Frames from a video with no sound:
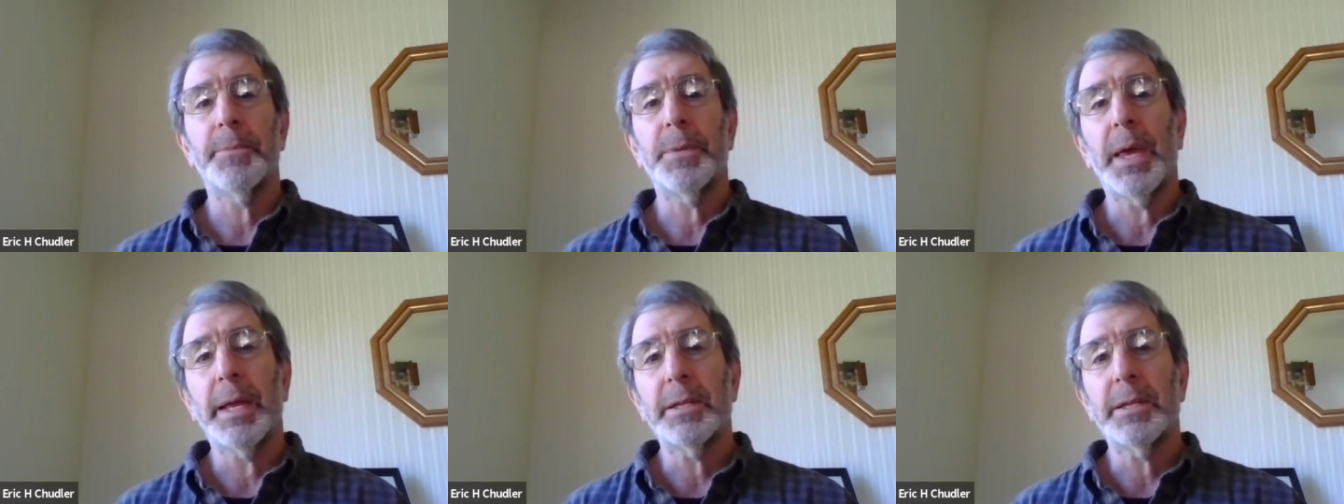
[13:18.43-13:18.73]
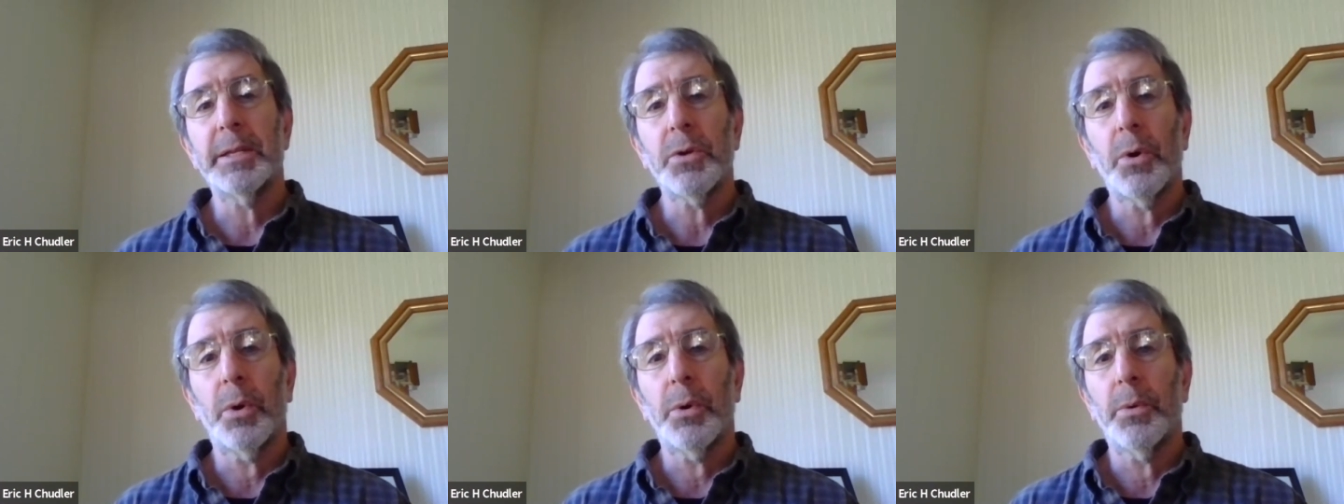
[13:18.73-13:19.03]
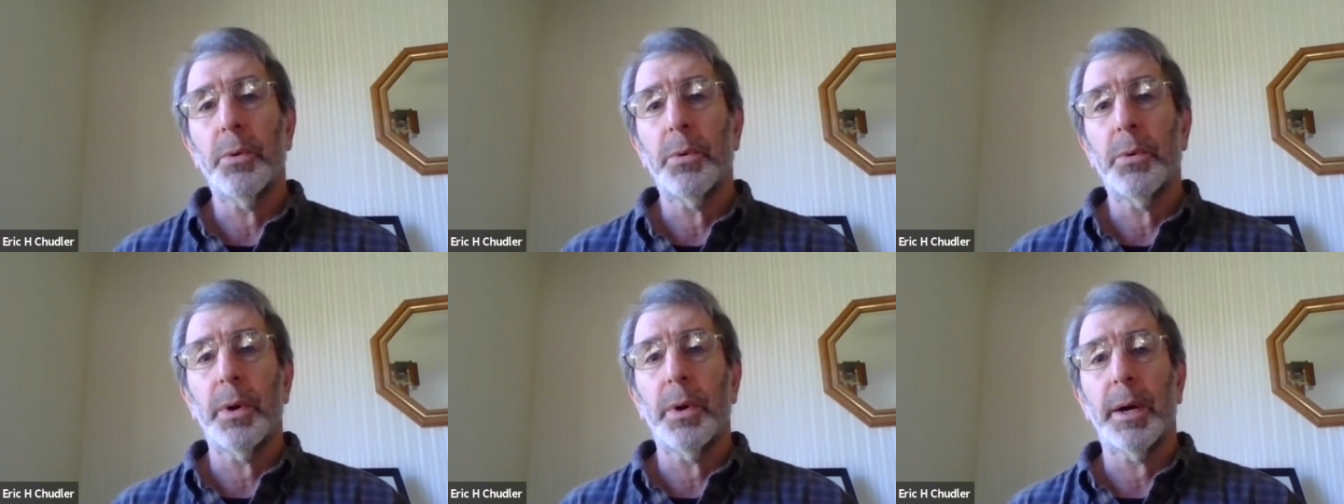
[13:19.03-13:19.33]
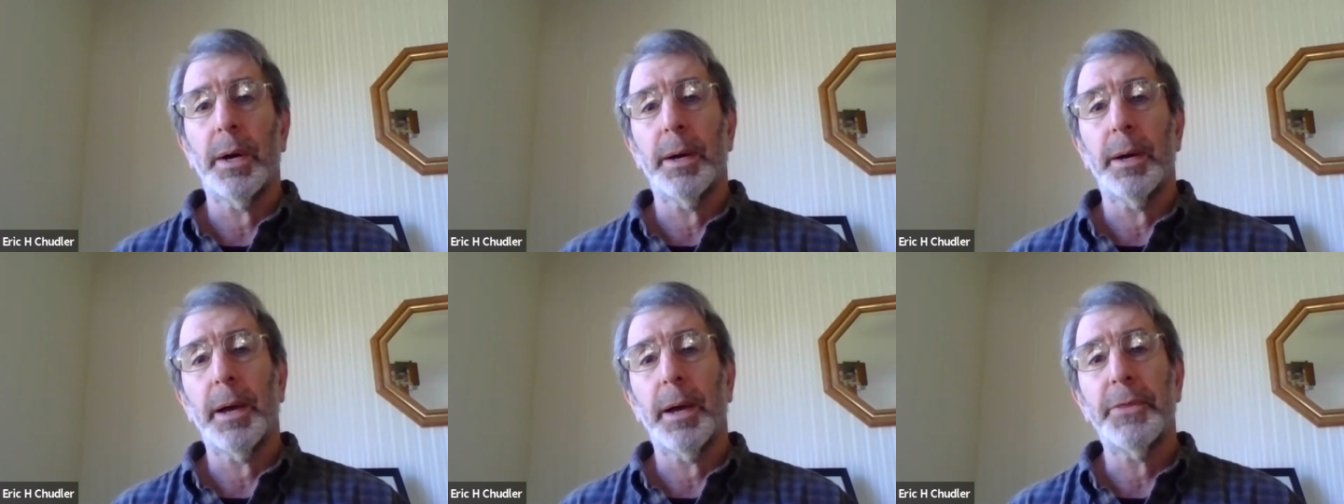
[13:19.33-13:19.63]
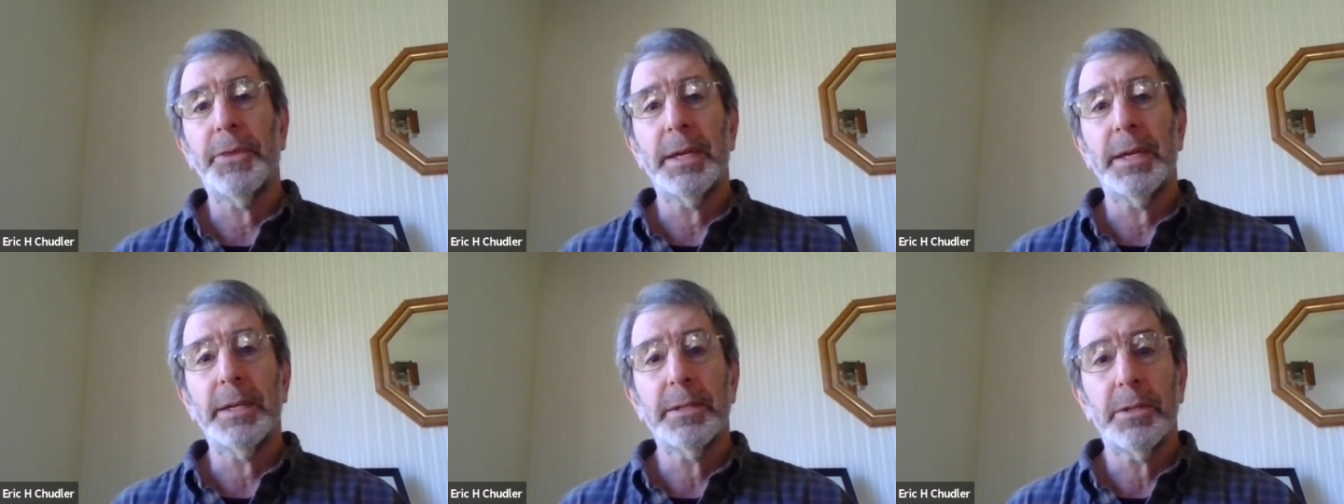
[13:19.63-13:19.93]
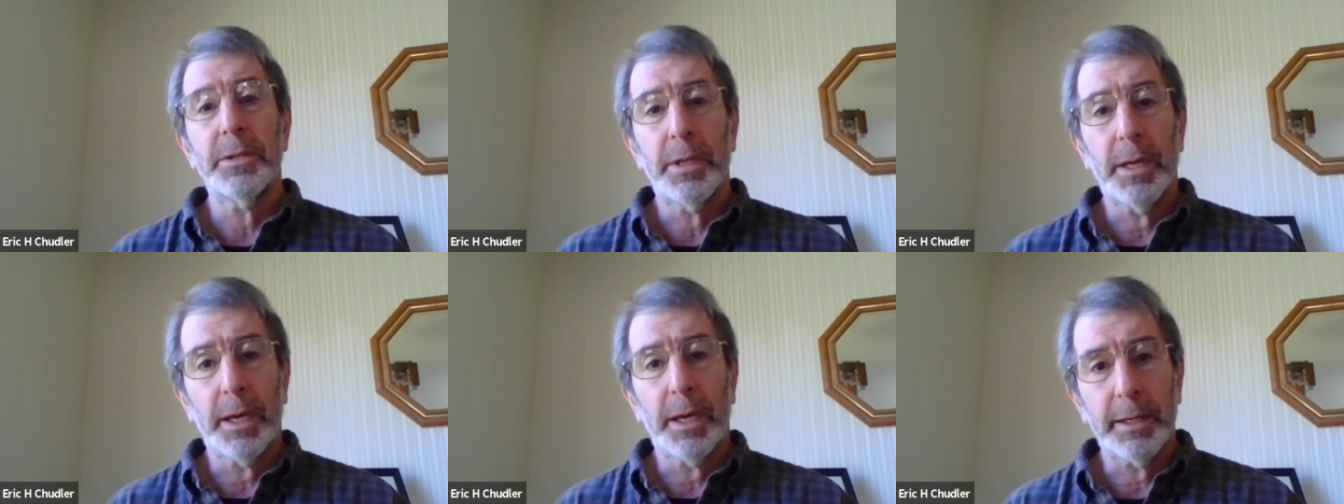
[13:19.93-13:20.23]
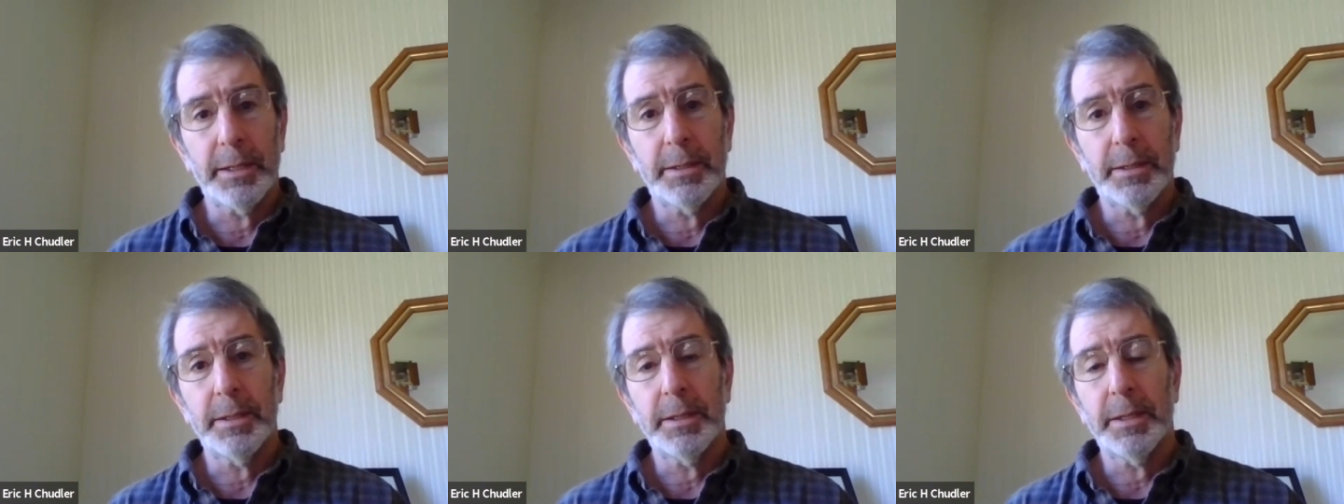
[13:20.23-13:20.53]
And so I think
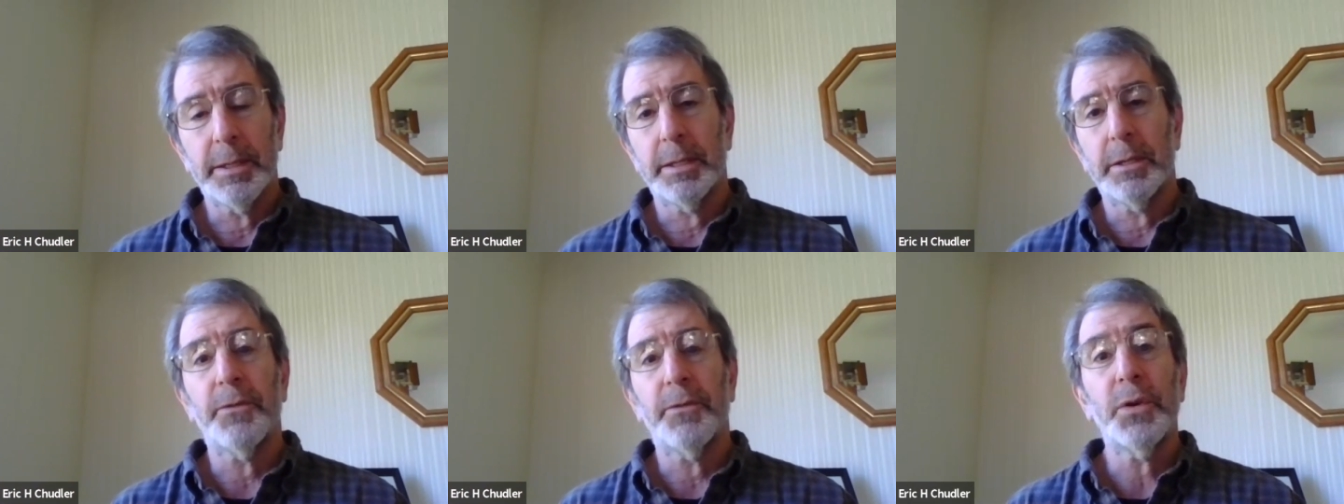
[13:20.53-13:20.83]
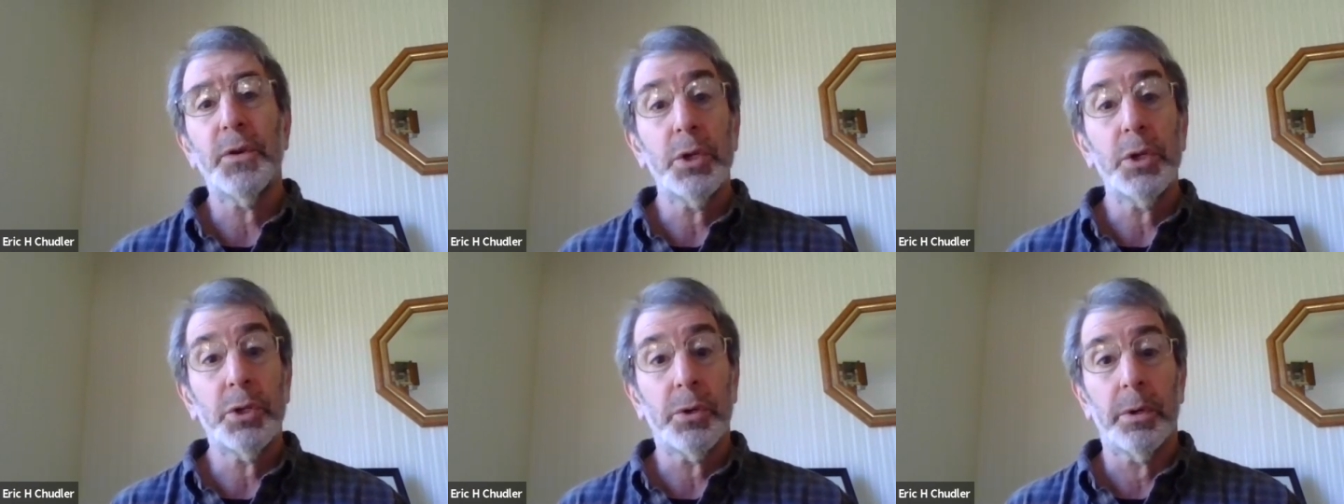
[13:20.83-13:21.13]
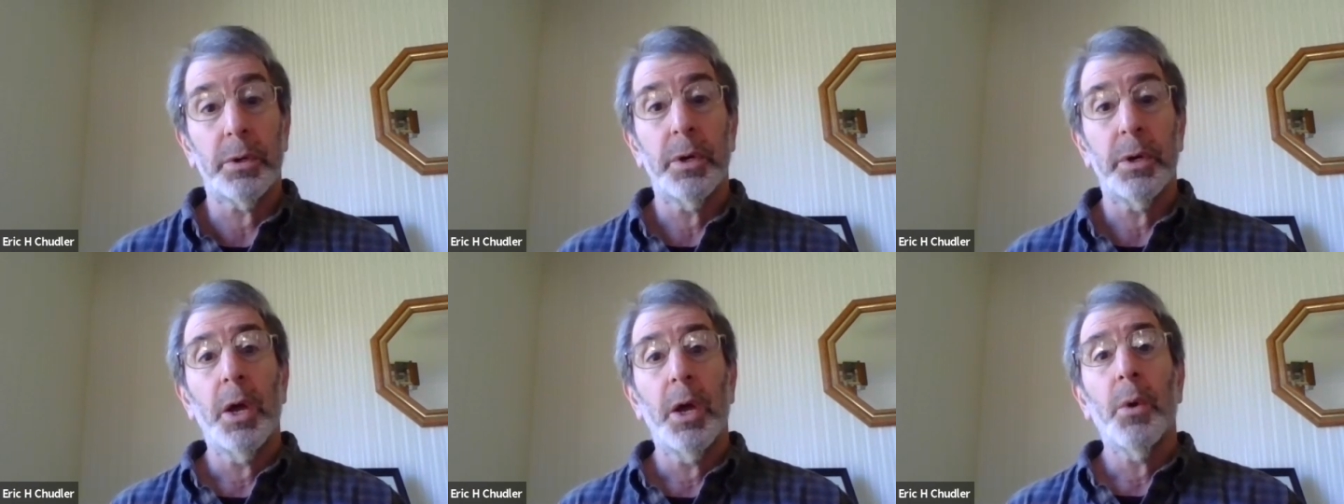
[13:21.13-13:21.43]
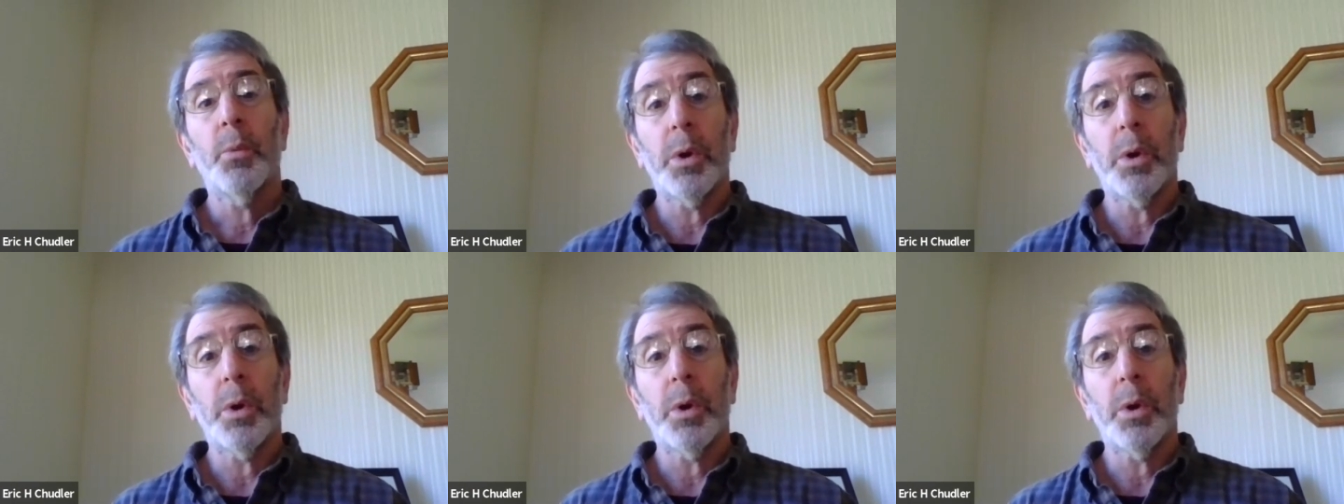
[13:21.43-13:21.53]
that in the future,